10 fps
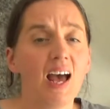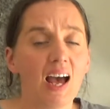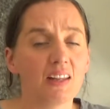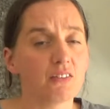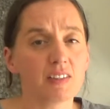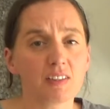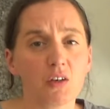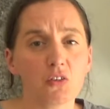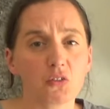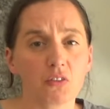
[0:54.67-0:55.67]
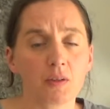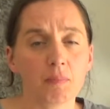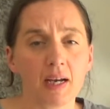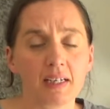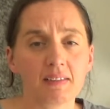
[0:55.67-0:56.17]
and the results were
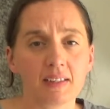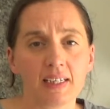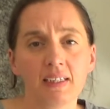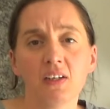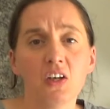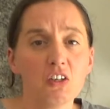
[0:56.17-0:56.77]
amazing.